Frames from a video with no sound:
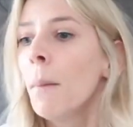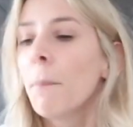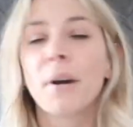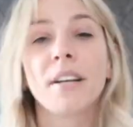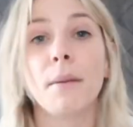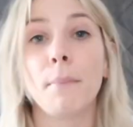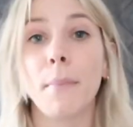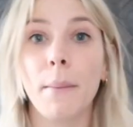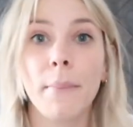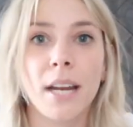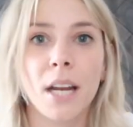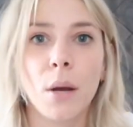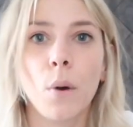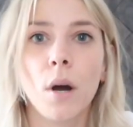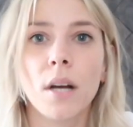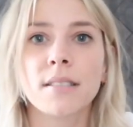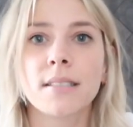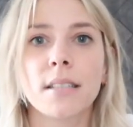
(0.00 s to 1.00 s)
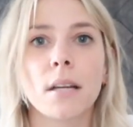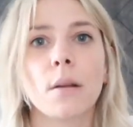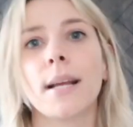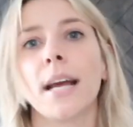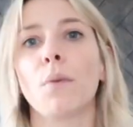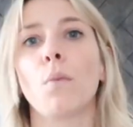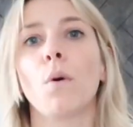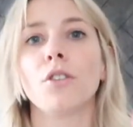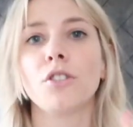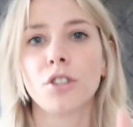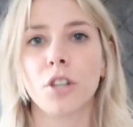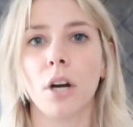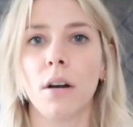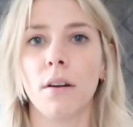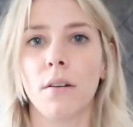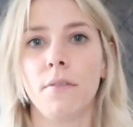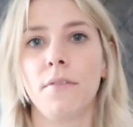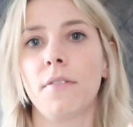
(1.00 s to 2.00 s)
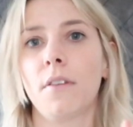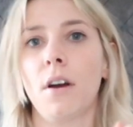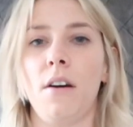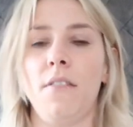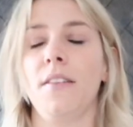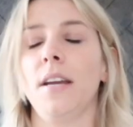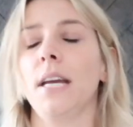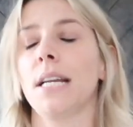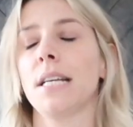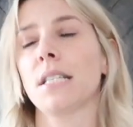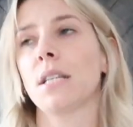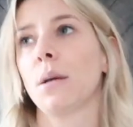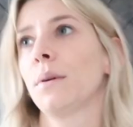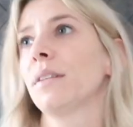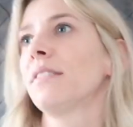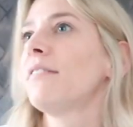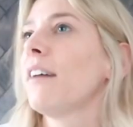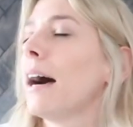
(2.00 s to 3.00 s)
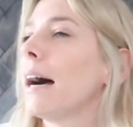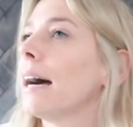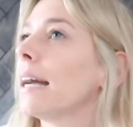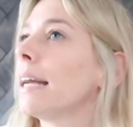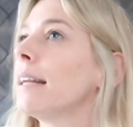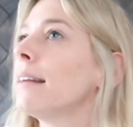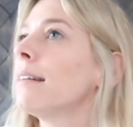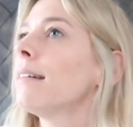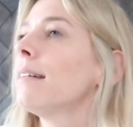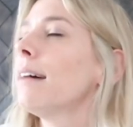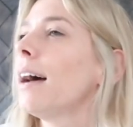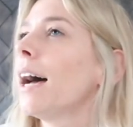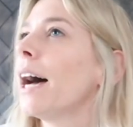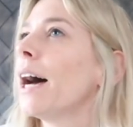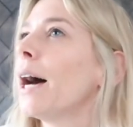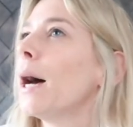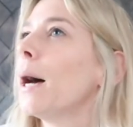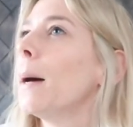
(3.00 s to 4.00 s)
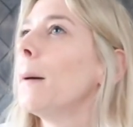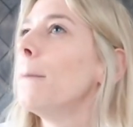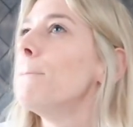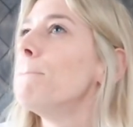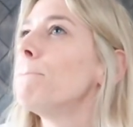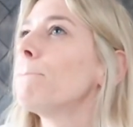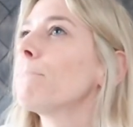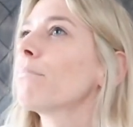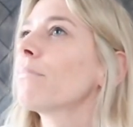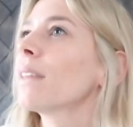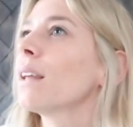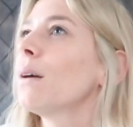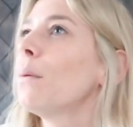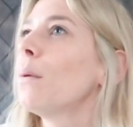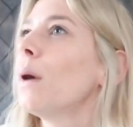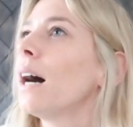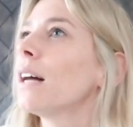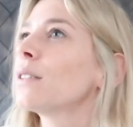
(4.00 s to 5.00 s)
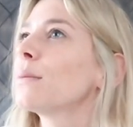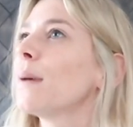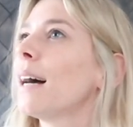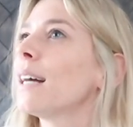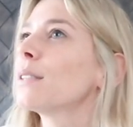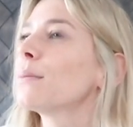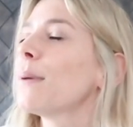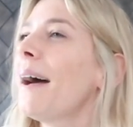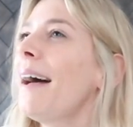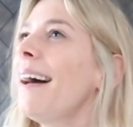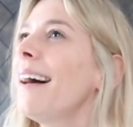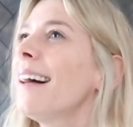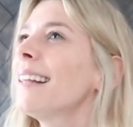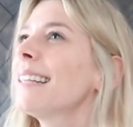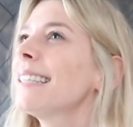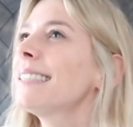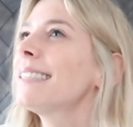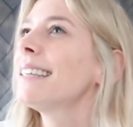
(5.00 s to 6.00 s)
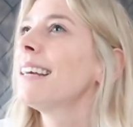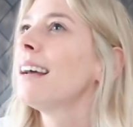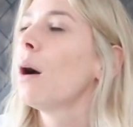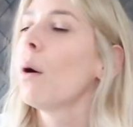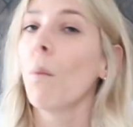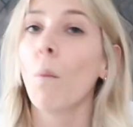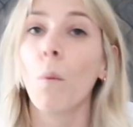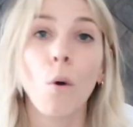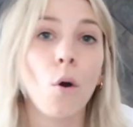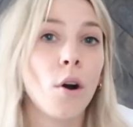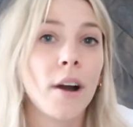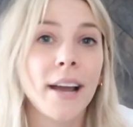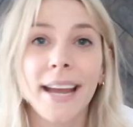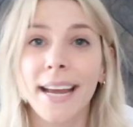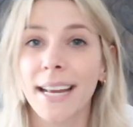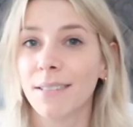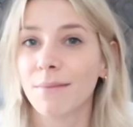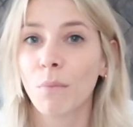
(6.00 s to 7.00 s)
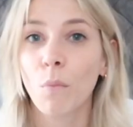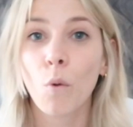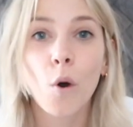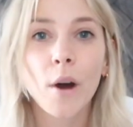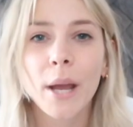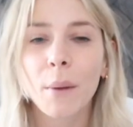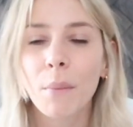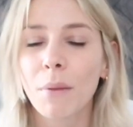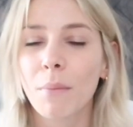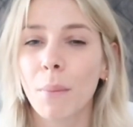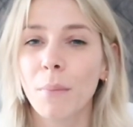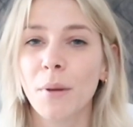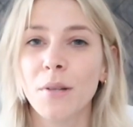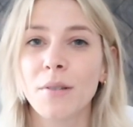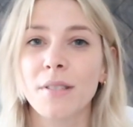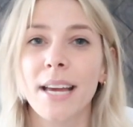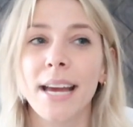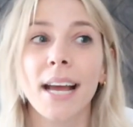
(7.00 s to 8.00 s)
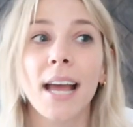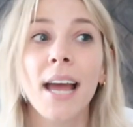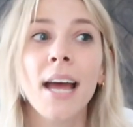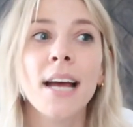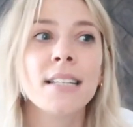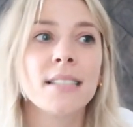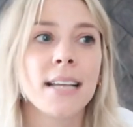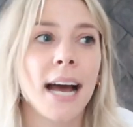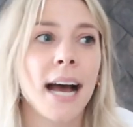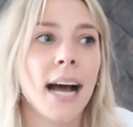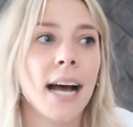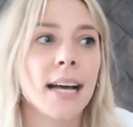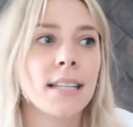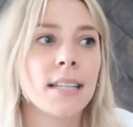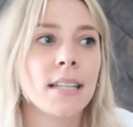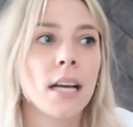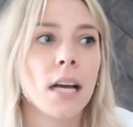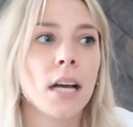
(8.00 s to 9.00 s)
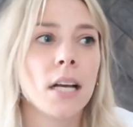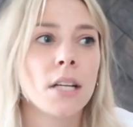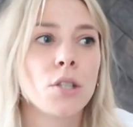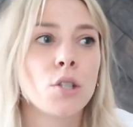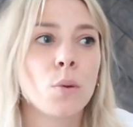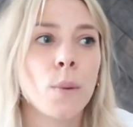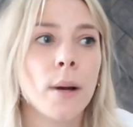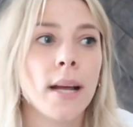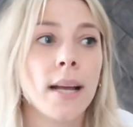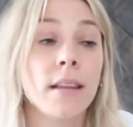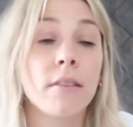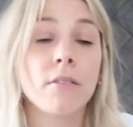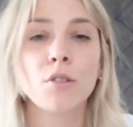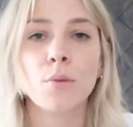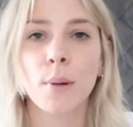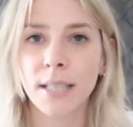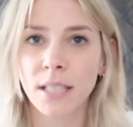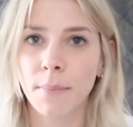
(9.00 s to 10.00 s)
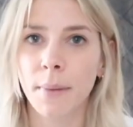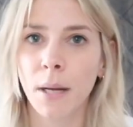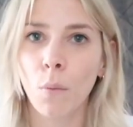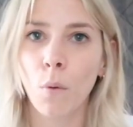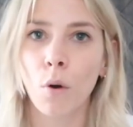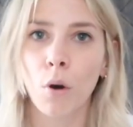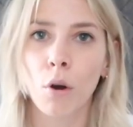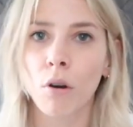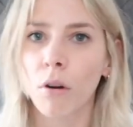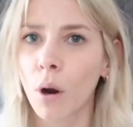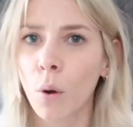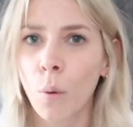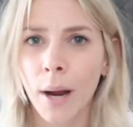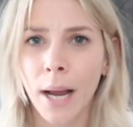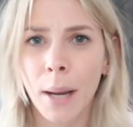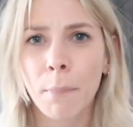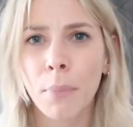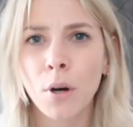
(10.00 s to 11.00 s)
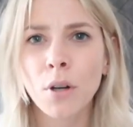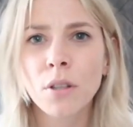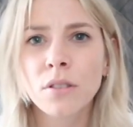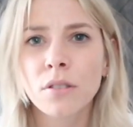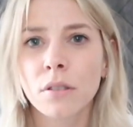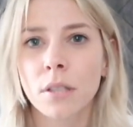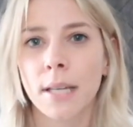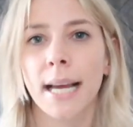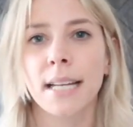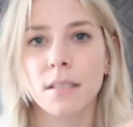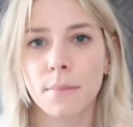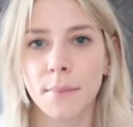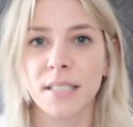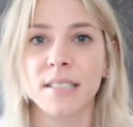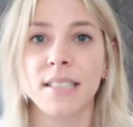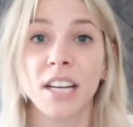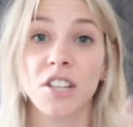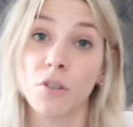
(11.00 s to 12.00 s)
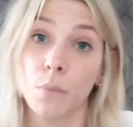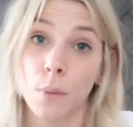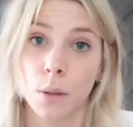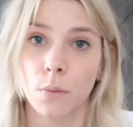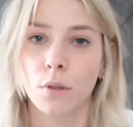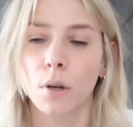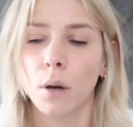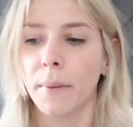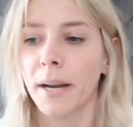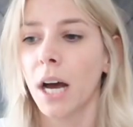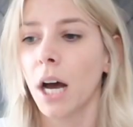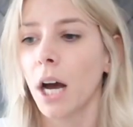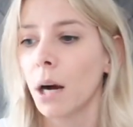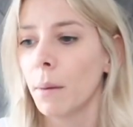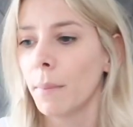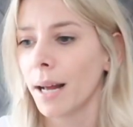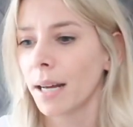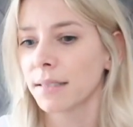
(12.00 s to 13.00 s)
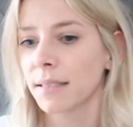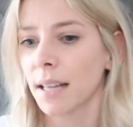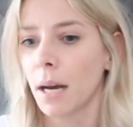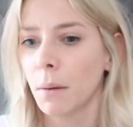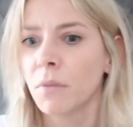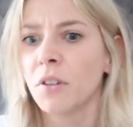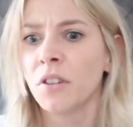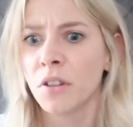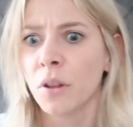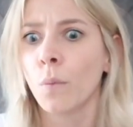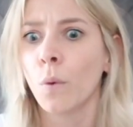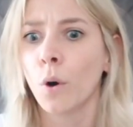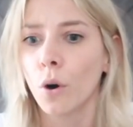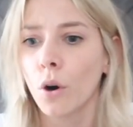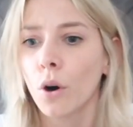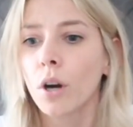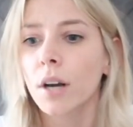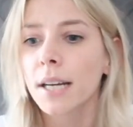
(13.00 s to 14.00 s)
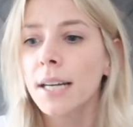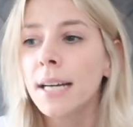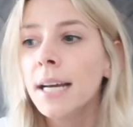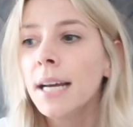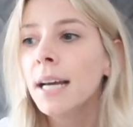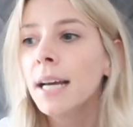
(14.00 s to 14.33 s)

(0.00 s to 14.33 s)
But it didn't make me any worse because I only had 1 shot of coffee in it, so it was fine. What else? Walking with my music. So I had either a 20-minute walk or a quick bus to get to my station when I was coming home, and I was like, I'm gonna do the walk.